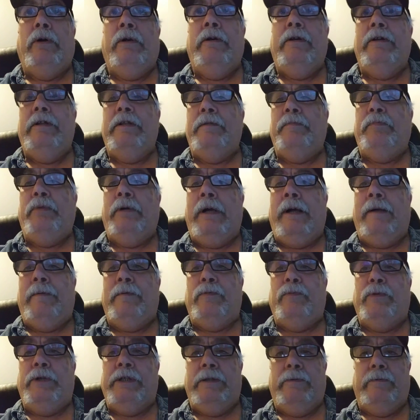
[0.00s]
of the
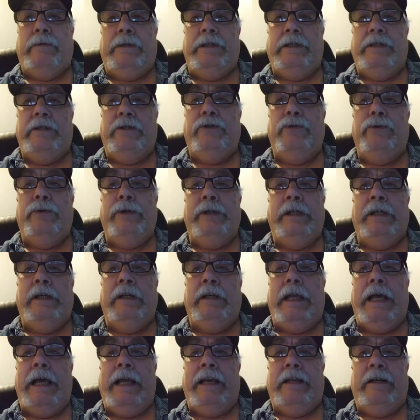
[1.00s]
problem was it wasn't doing it
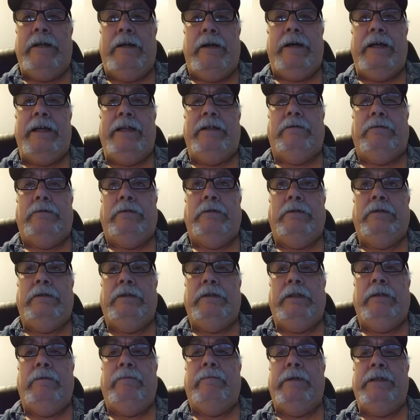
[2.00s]
at an idle.
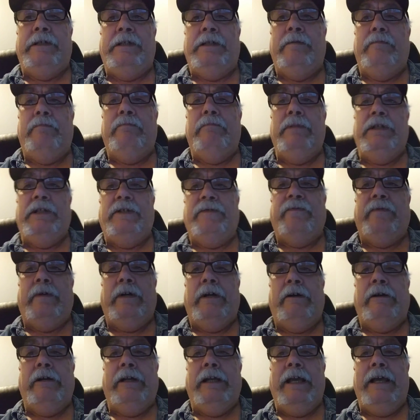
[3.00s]
It wasn't
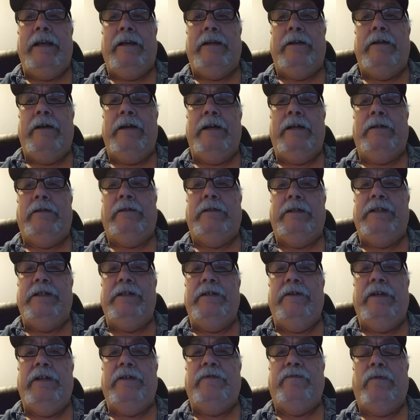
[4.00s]
misfiring at an idle,
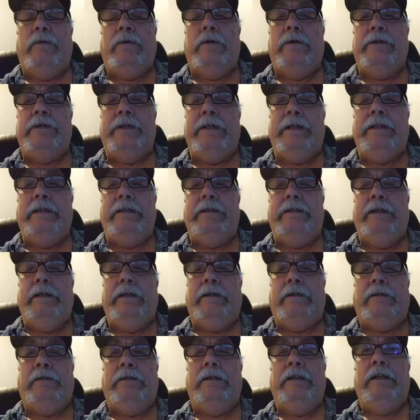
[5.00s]
as far as I could
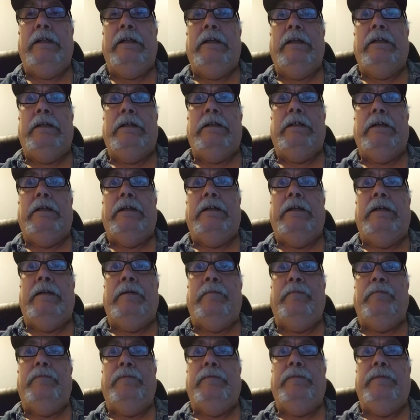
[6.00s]
tell.
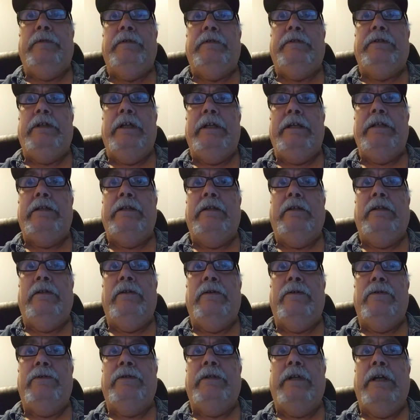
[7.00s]
Chasing
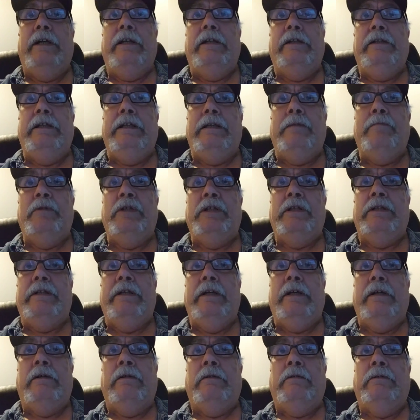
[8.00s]
those kind of demons
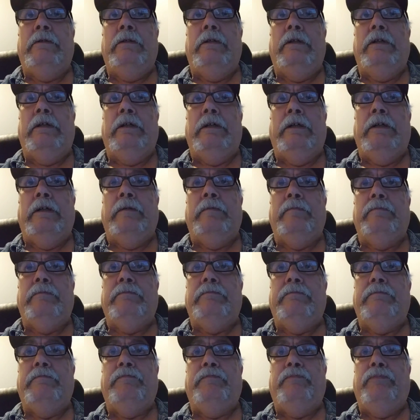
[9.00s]
down
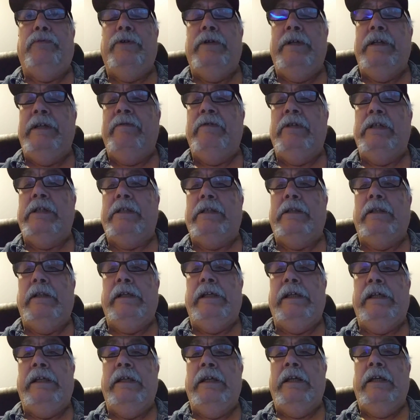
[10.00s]

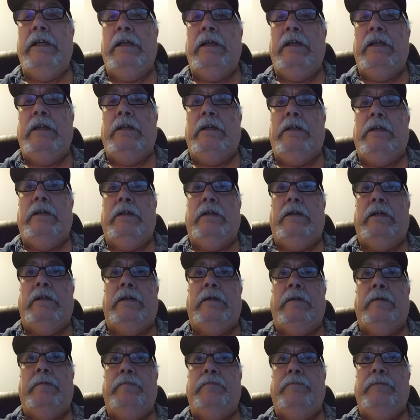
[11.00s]
previously,
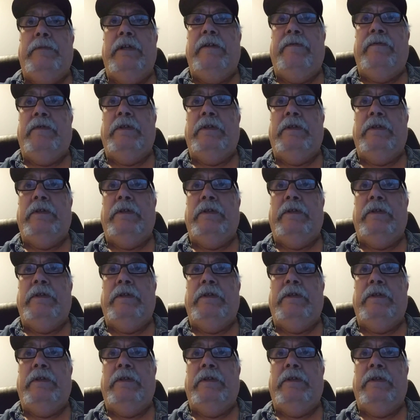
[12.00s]
if